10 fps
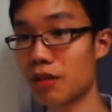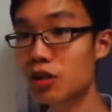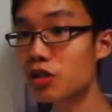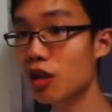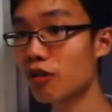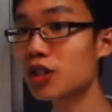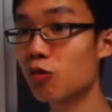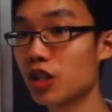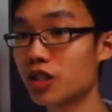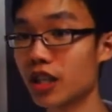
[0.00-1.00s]
Mesosaurus
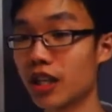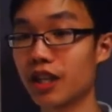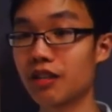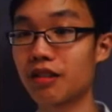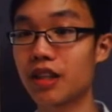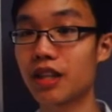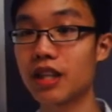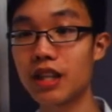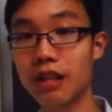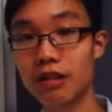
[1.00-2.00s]
was a
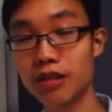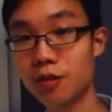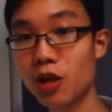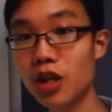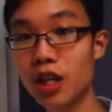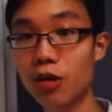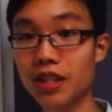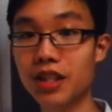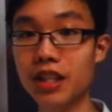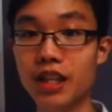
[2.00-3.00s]
small
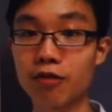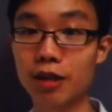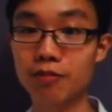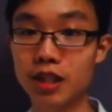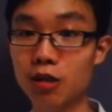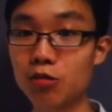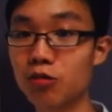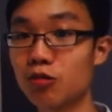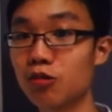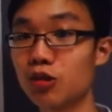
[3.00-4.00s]
aquatic reptile
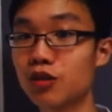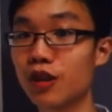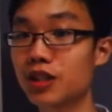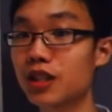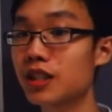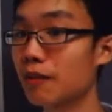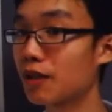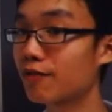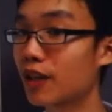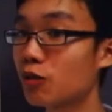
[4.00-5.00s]
whose fossils can
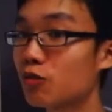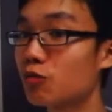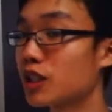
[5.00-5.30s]
be found